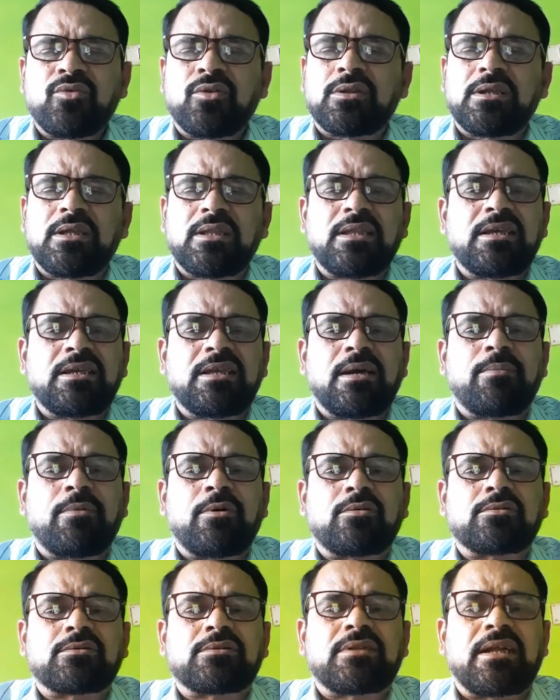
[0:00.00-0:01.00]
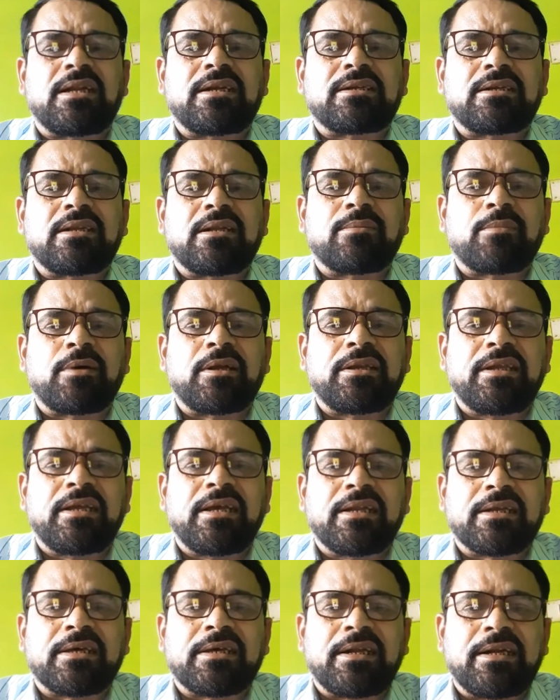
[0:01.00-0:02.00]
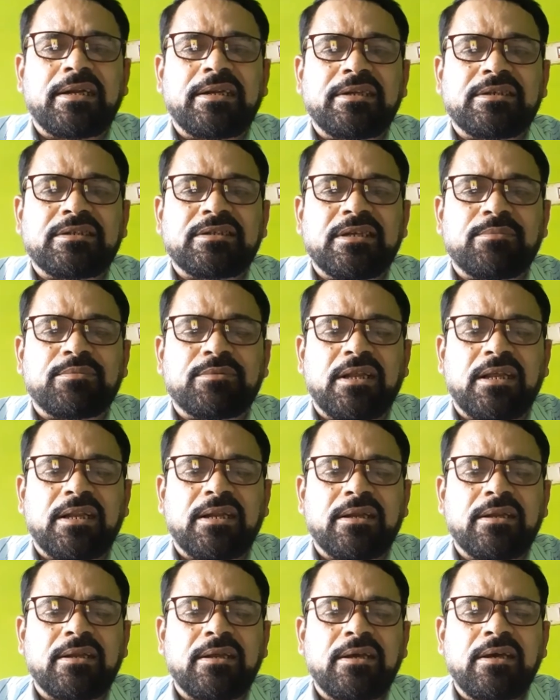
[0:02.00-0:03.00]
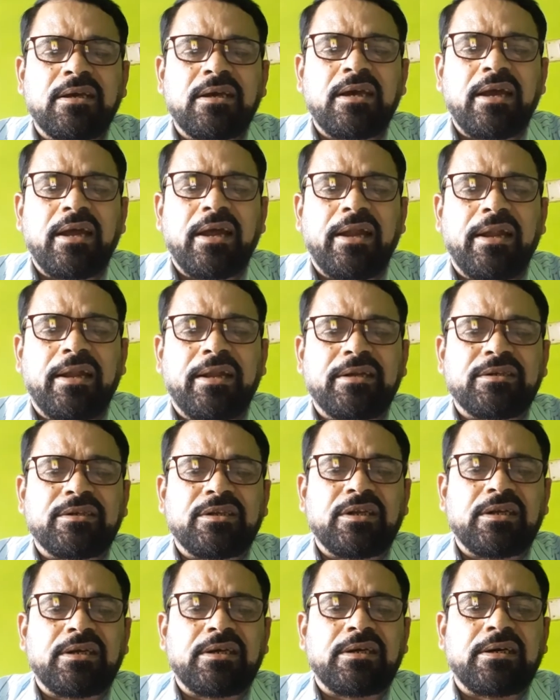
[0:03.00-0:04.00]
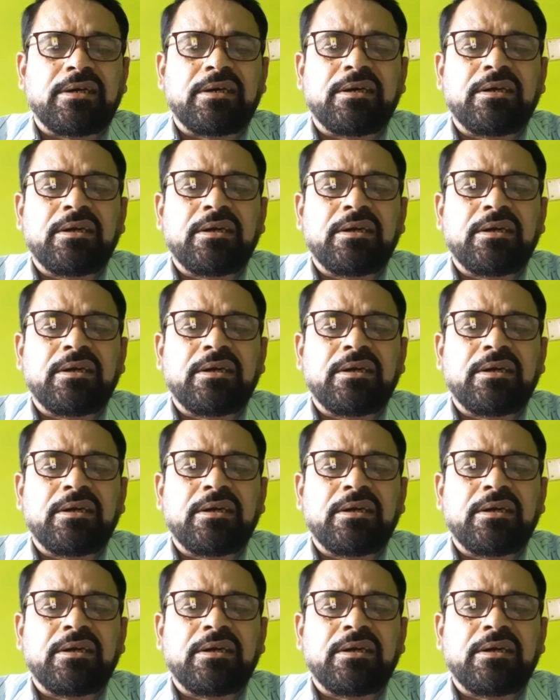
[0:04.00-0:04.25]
So this is about that money and credit chapter, and